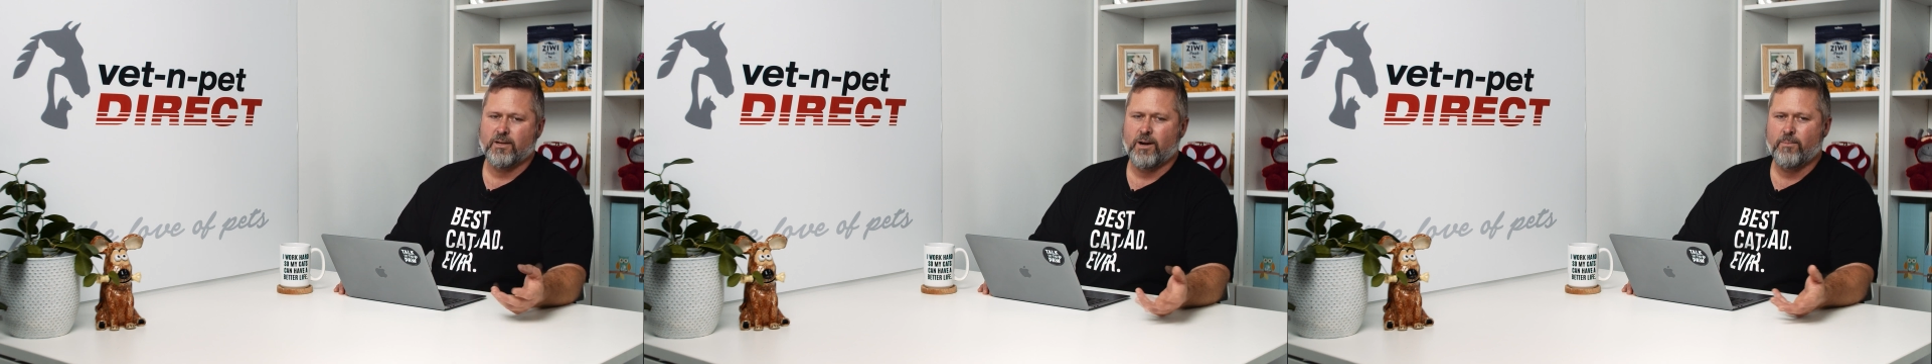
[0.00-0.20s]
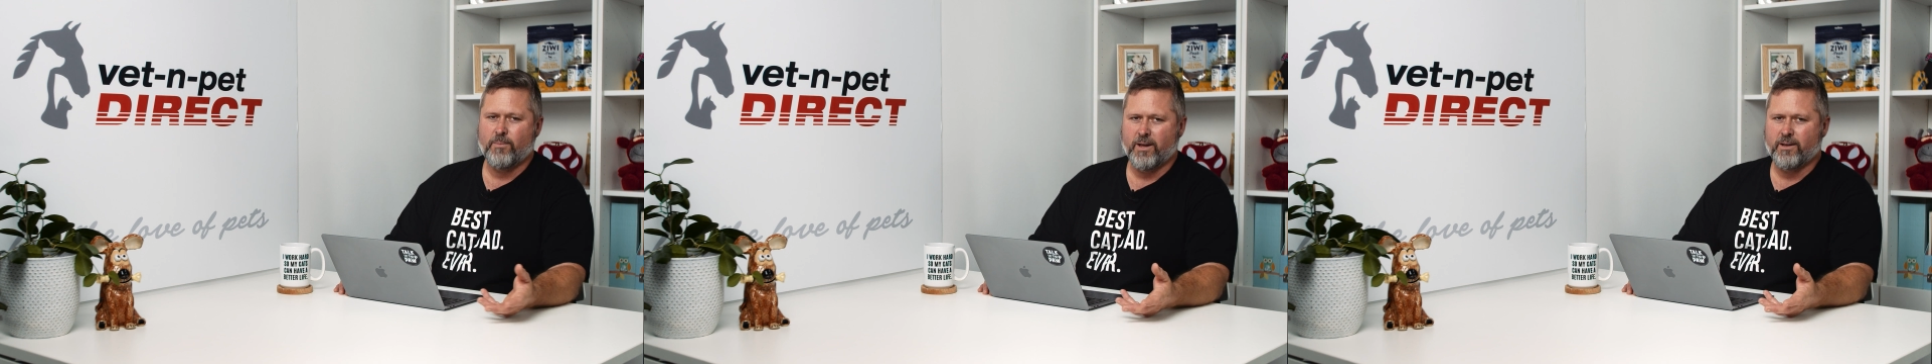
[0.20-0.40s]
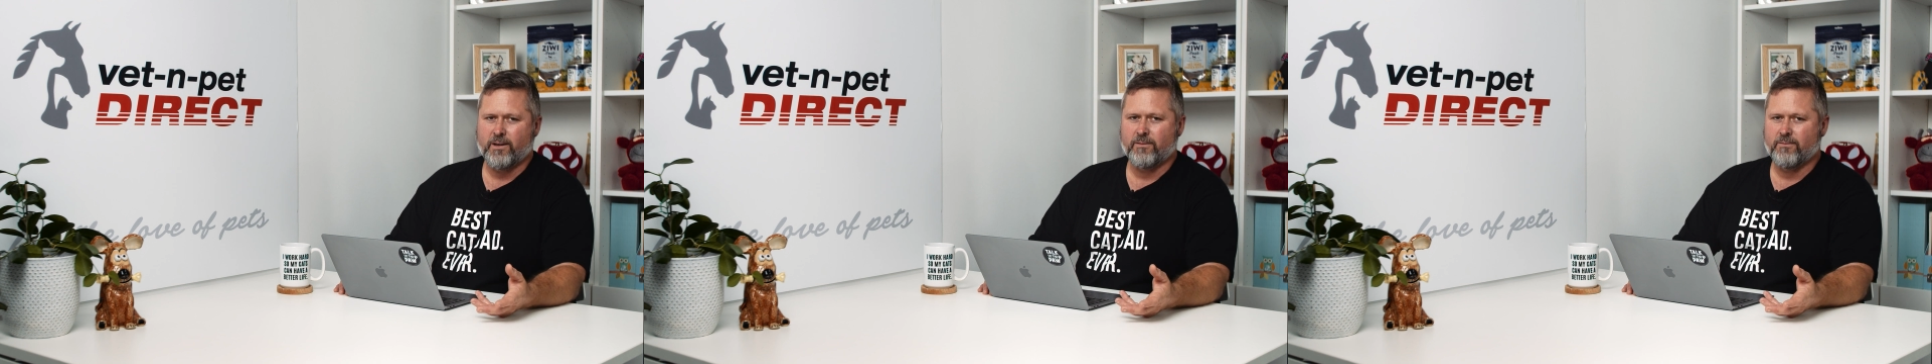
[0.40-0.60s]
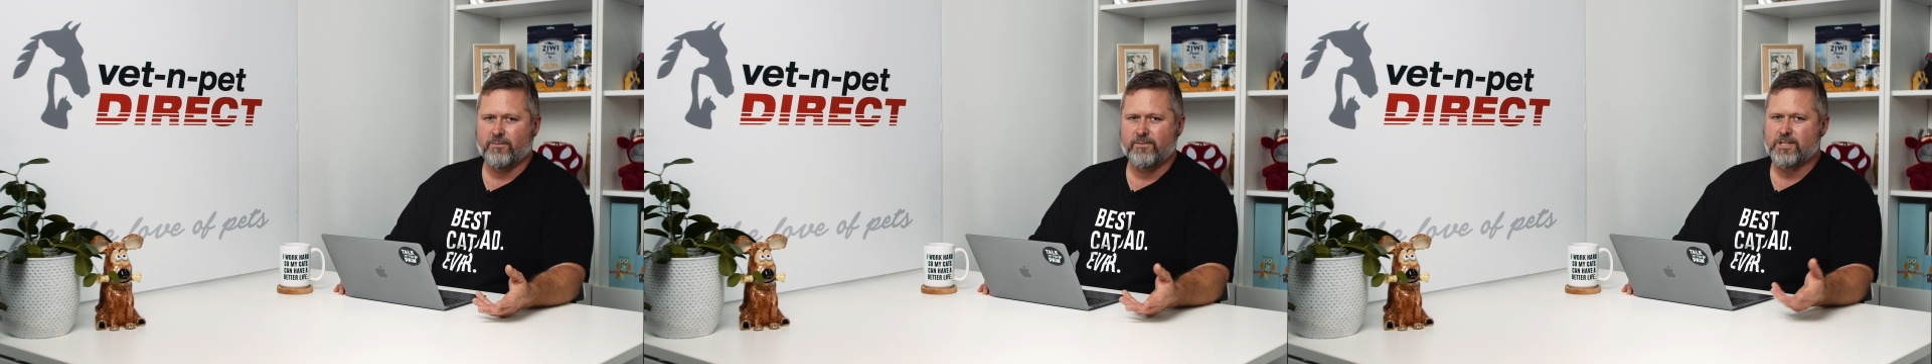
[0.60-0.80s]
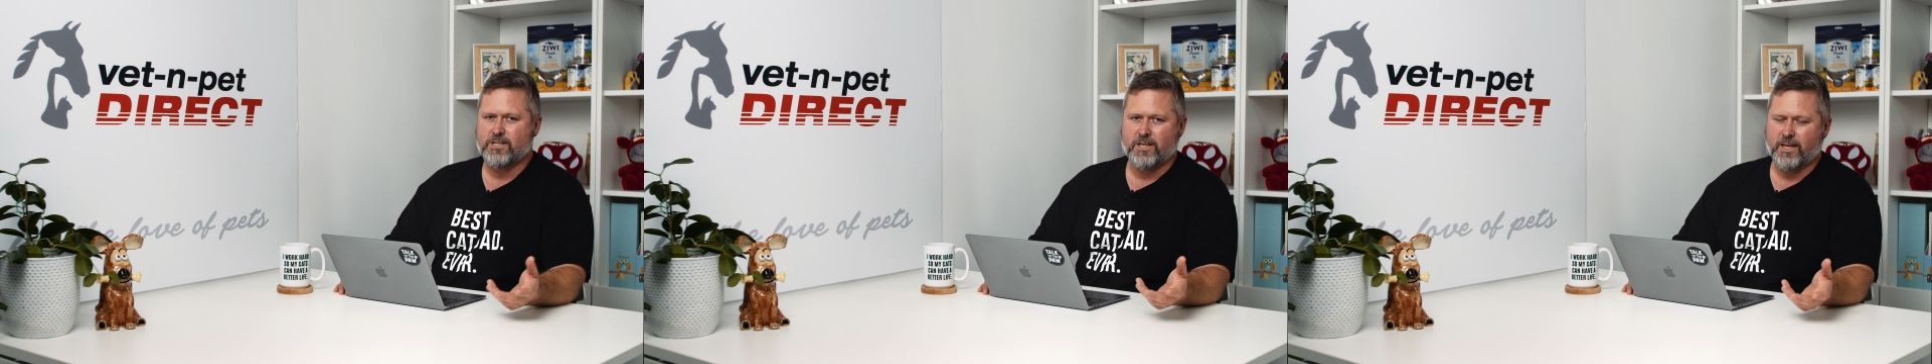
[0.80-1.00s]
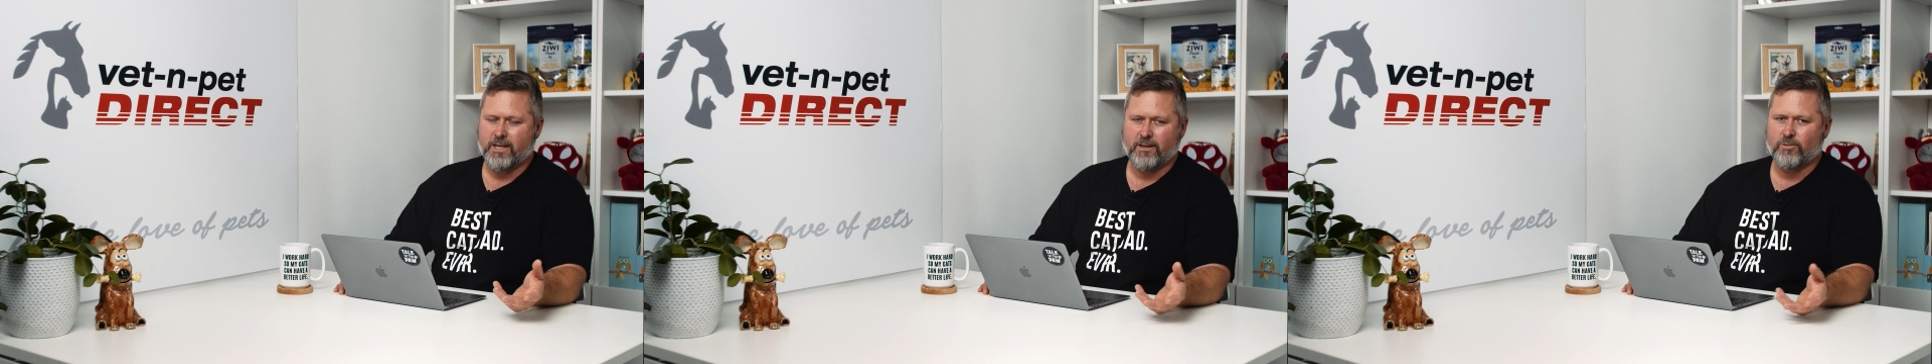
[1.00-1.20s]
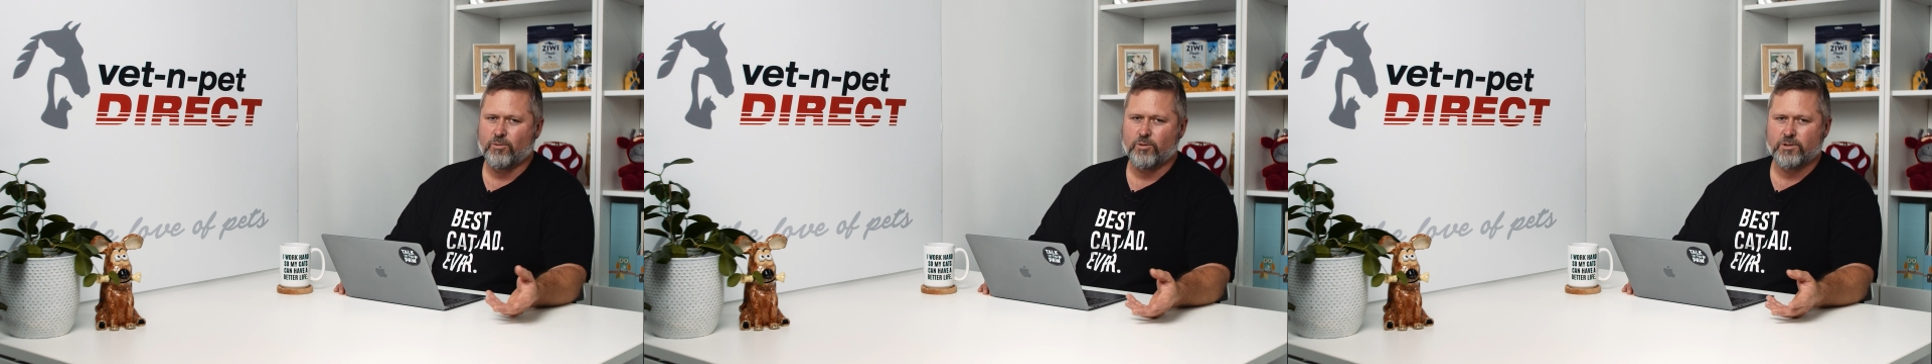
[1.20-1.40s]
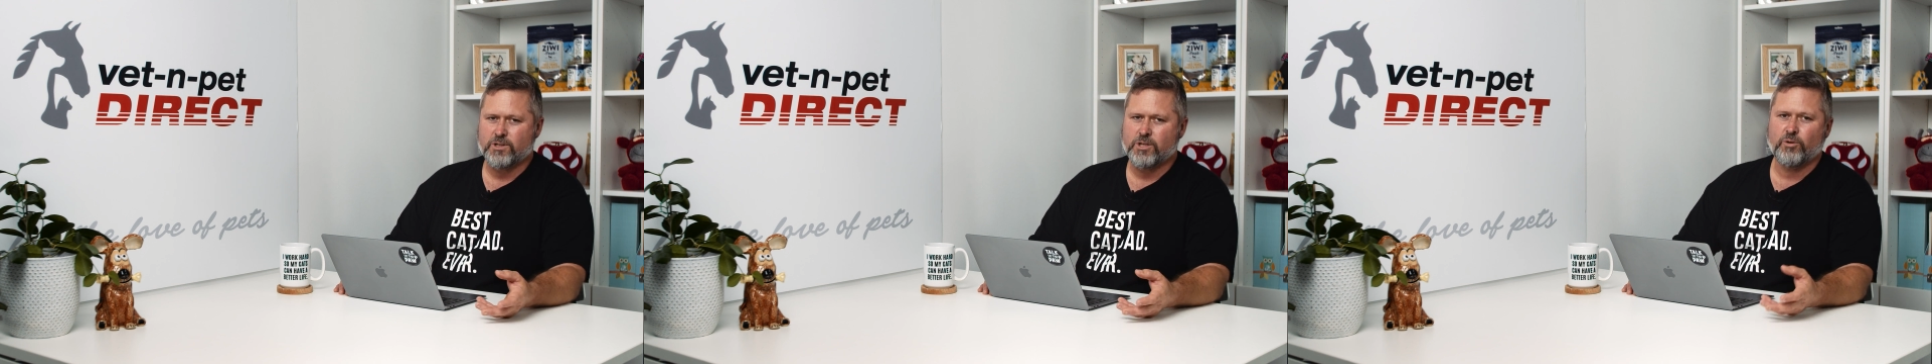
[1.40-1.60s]
grandmother visiting
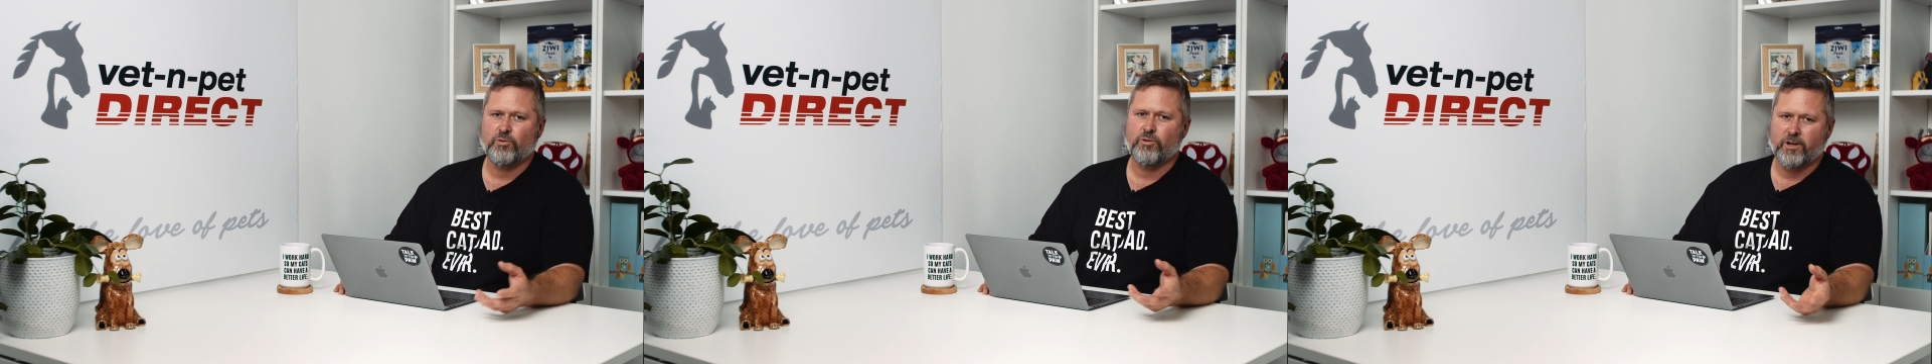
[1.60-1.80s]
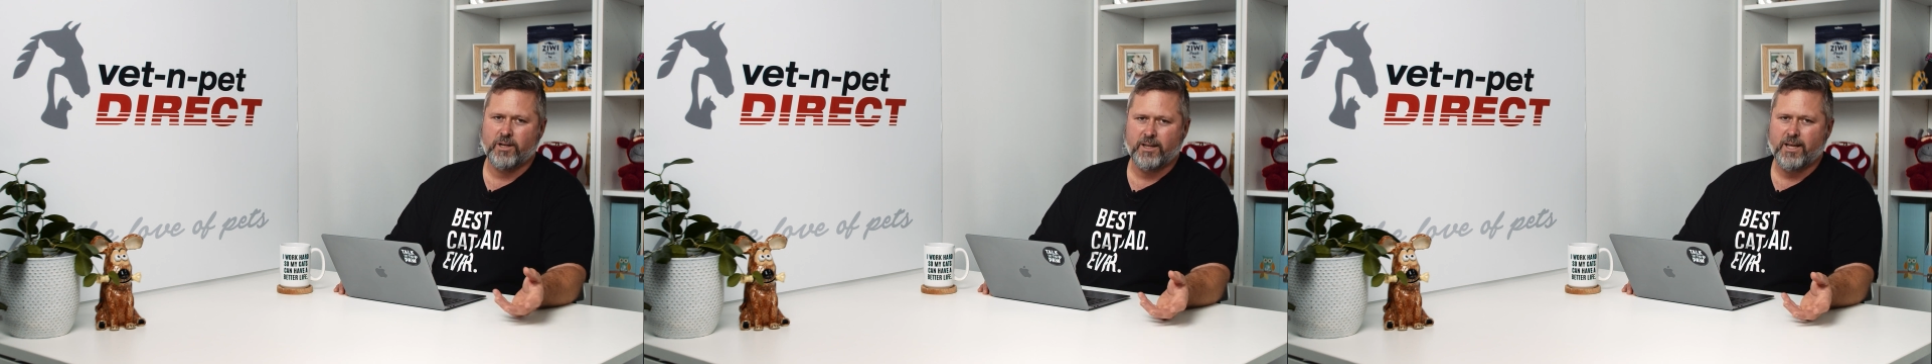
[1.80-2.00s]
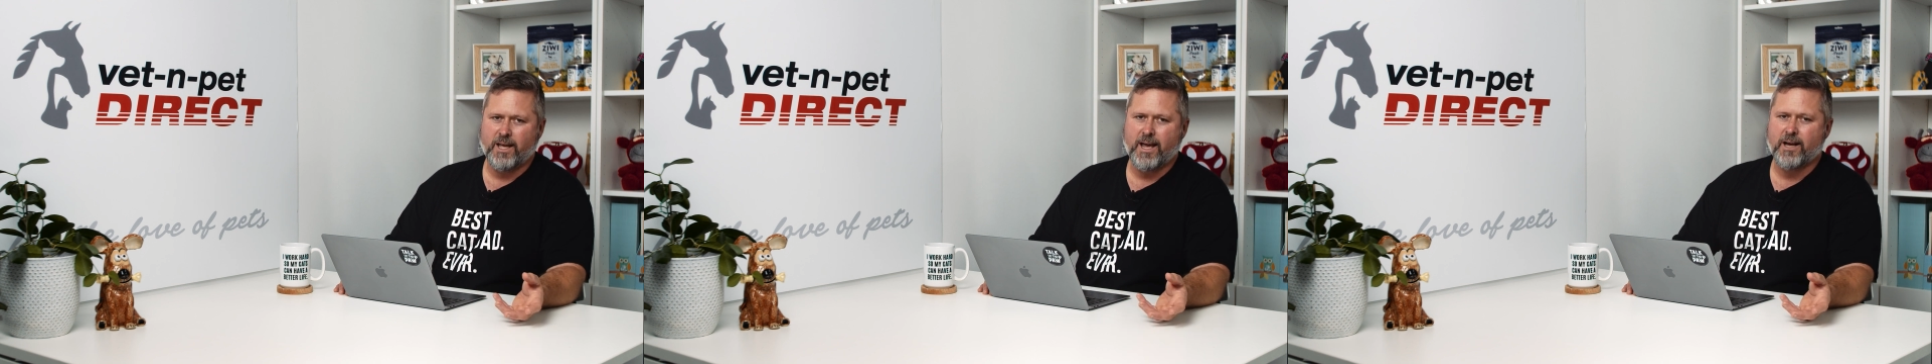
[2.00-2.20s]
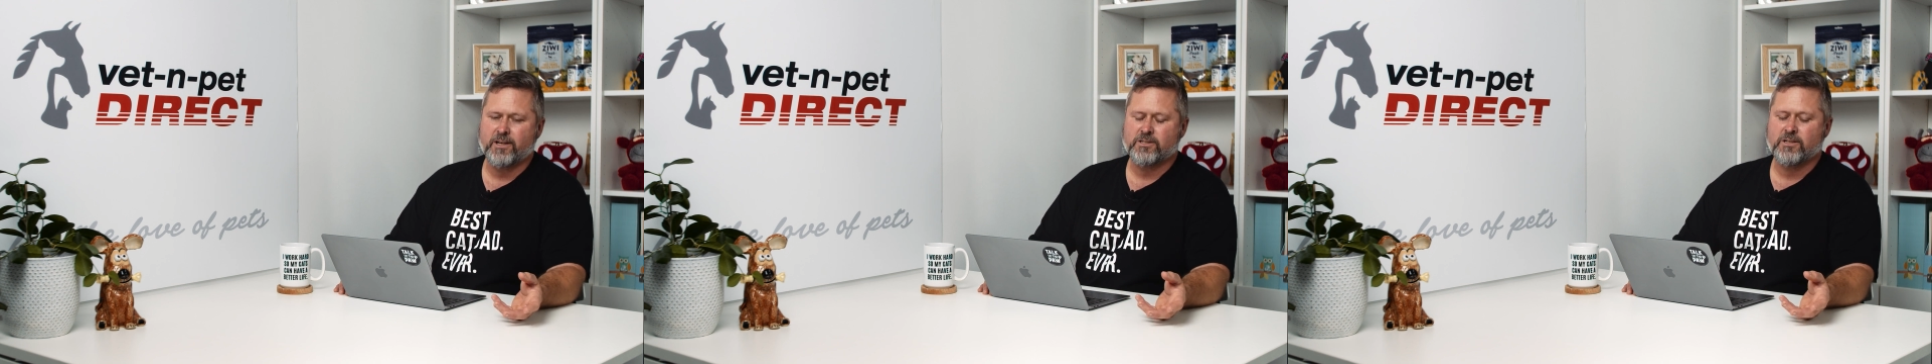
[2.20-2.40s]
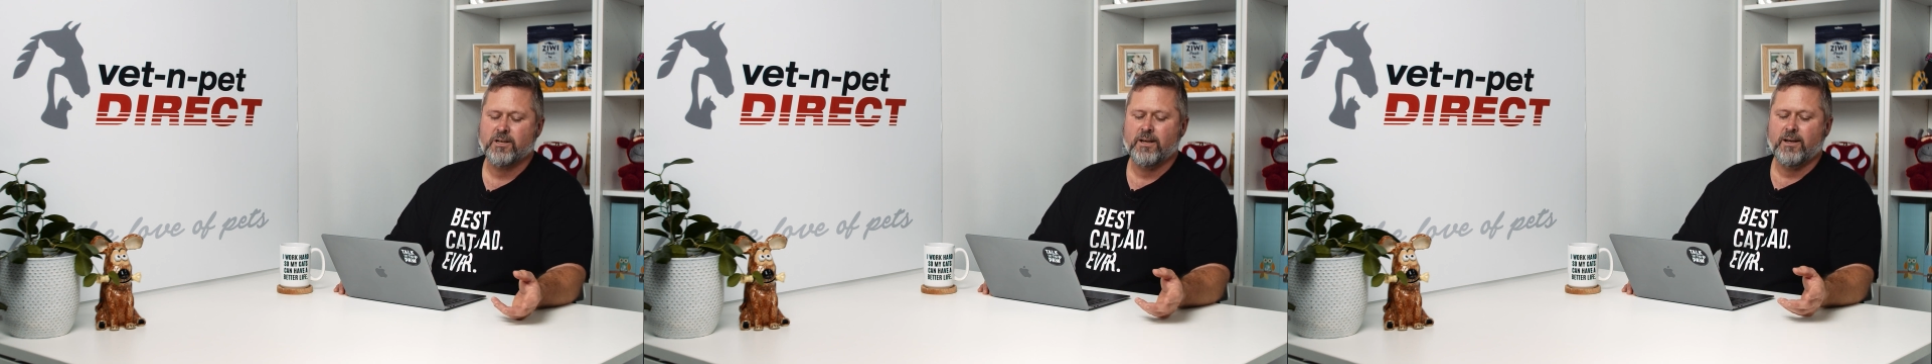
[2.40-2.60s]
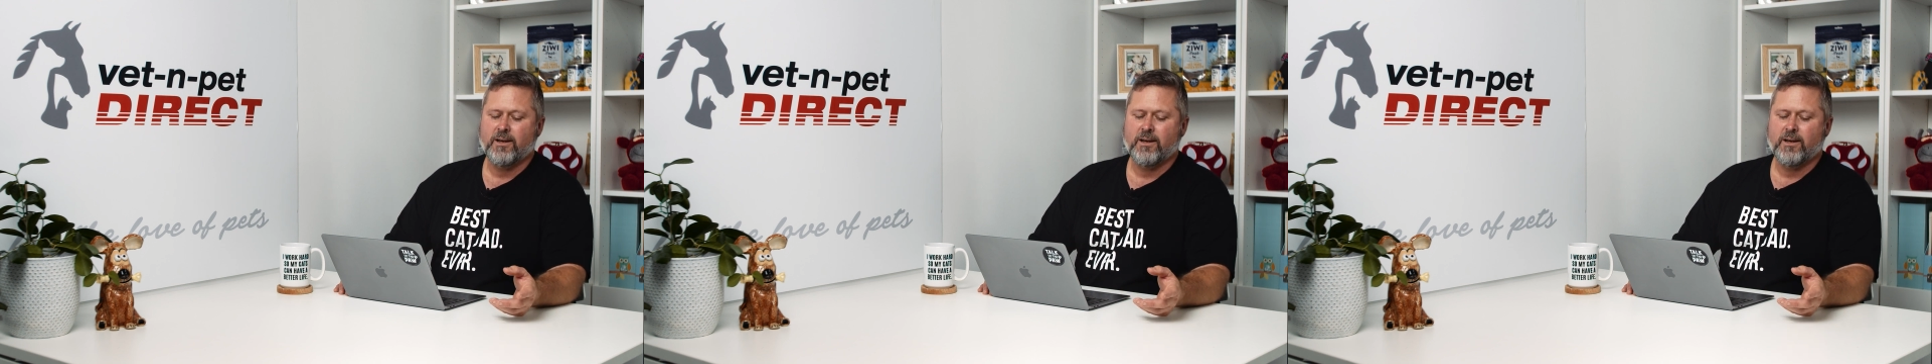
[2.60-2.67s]
or children in the house